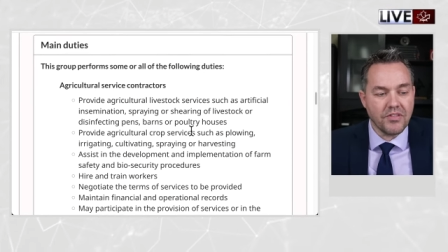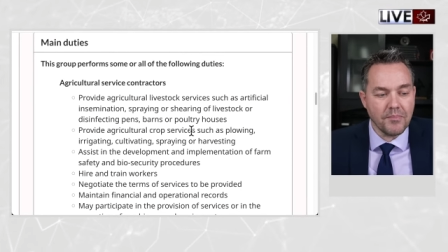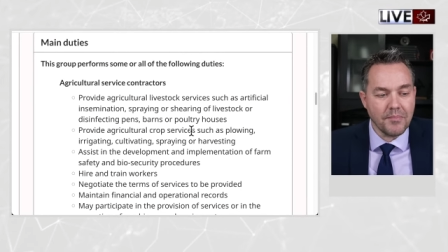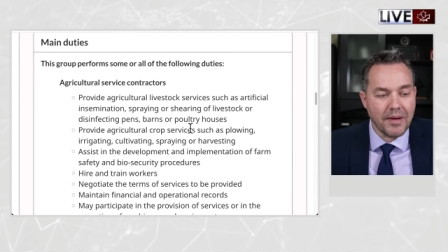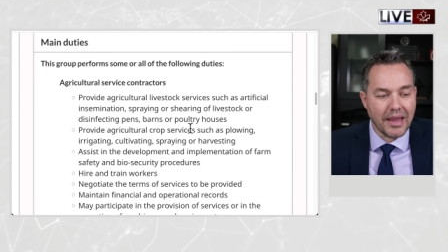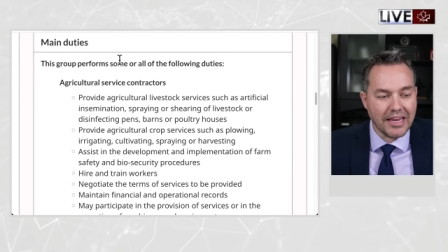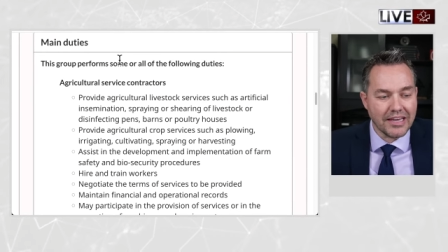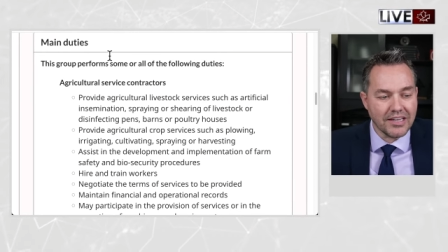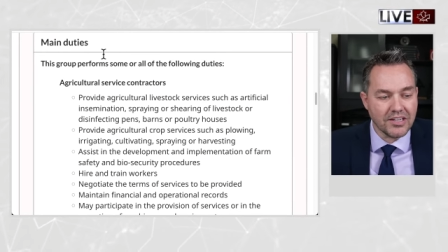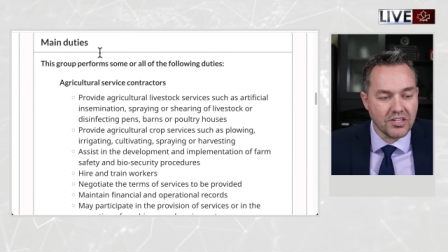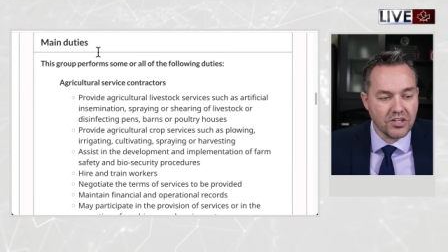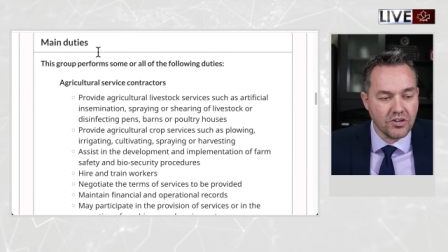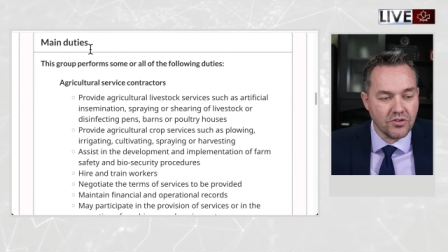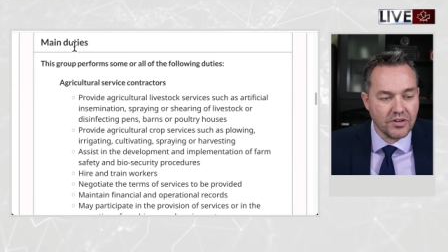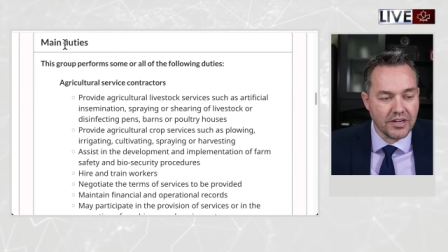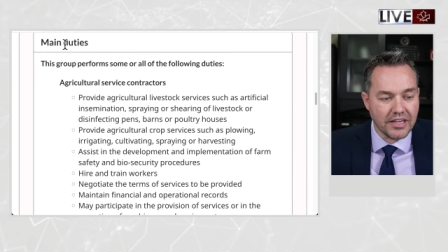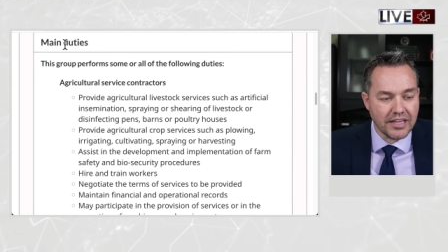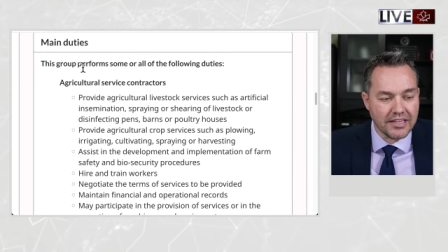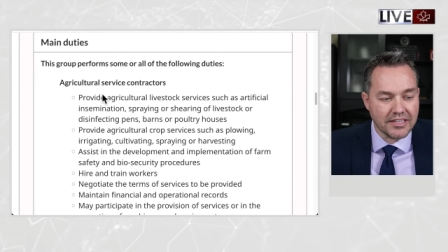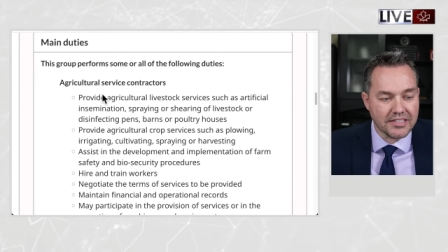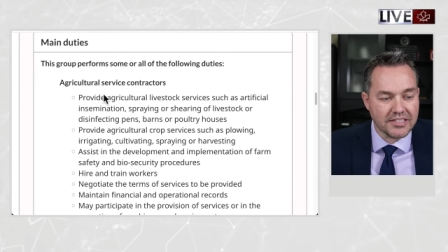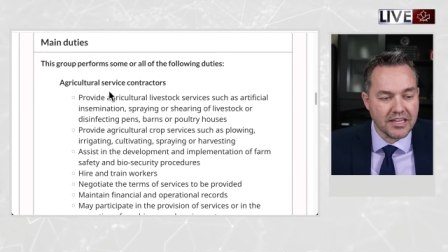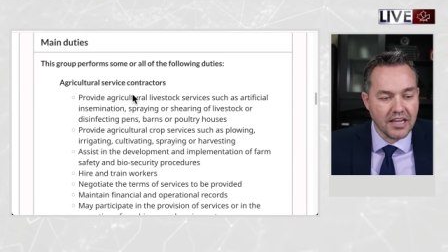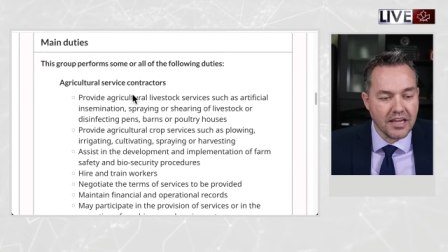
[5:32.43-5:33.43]
of the main
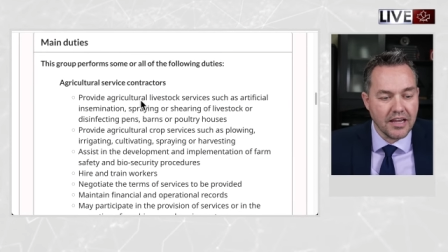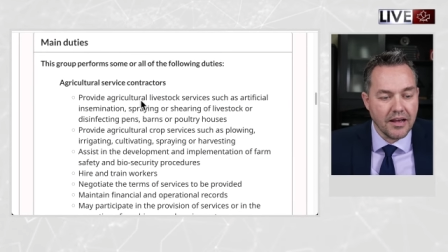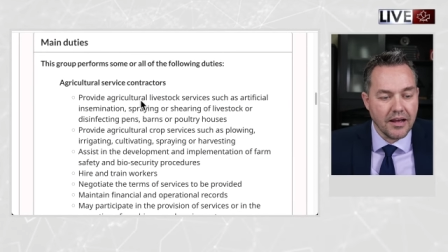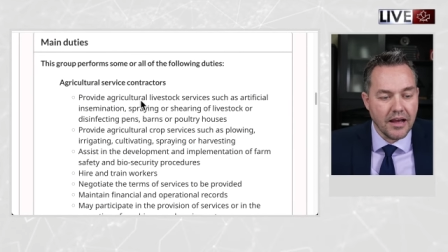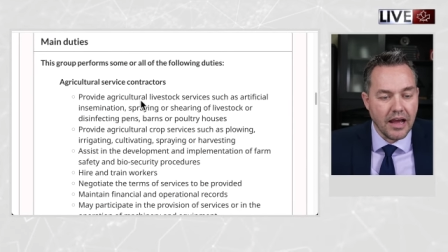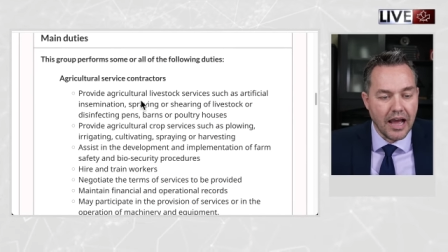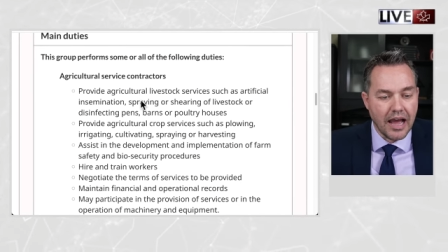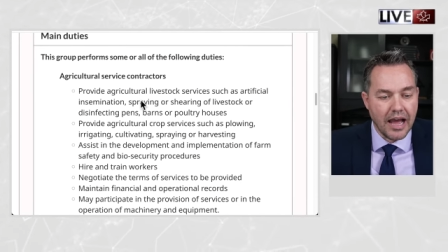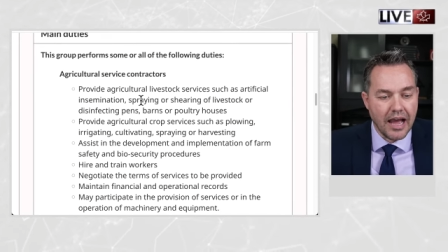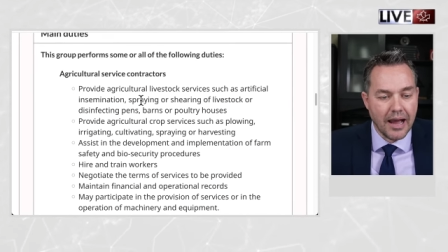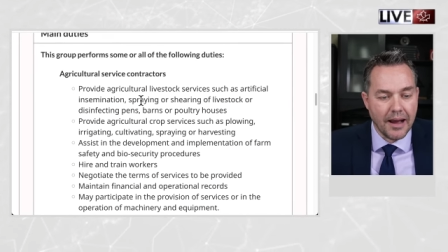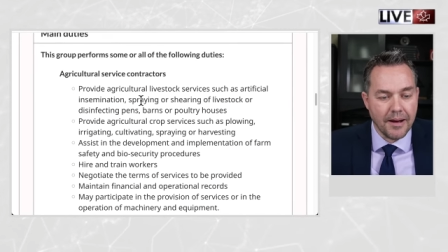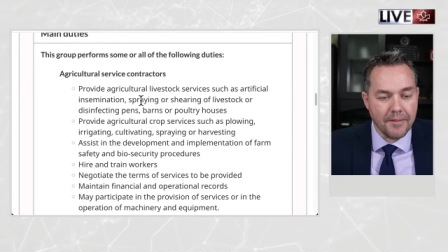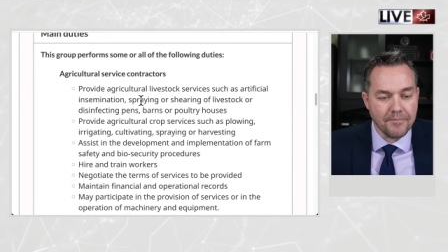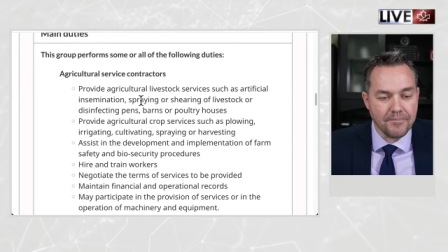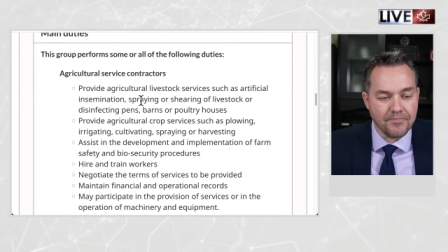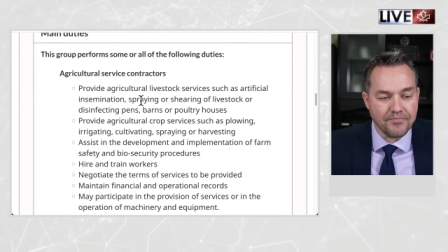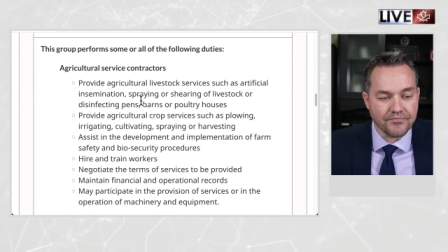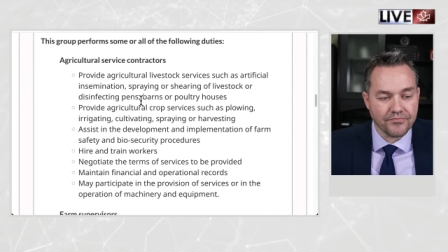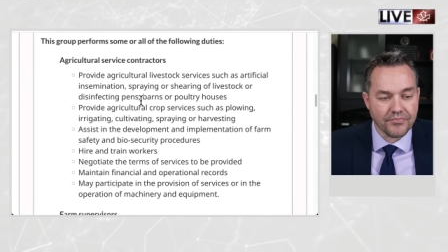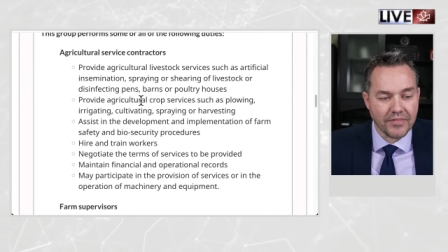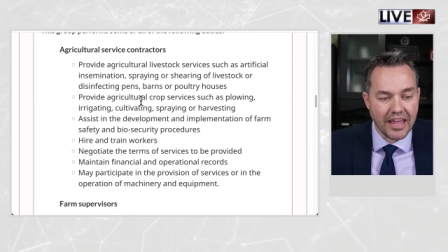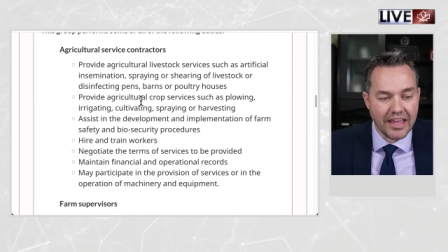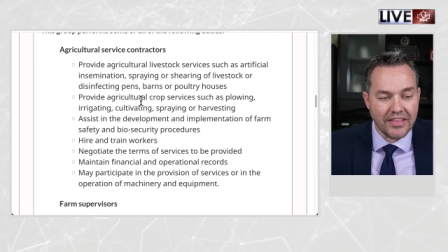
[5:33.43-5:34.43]
duties
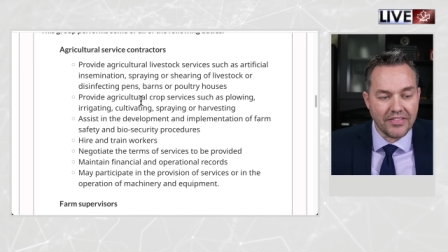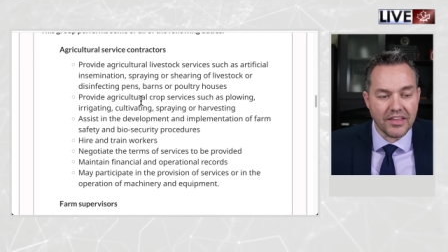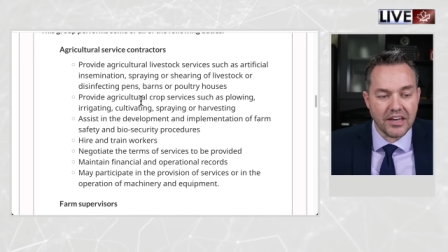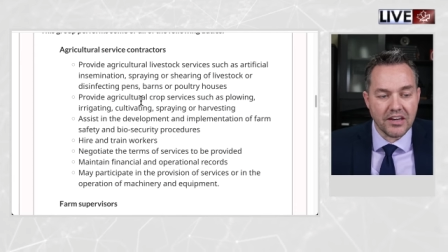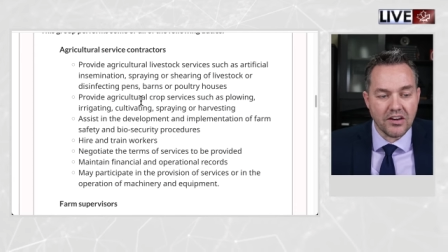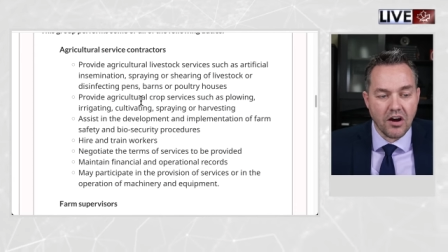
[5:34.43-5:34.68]
um,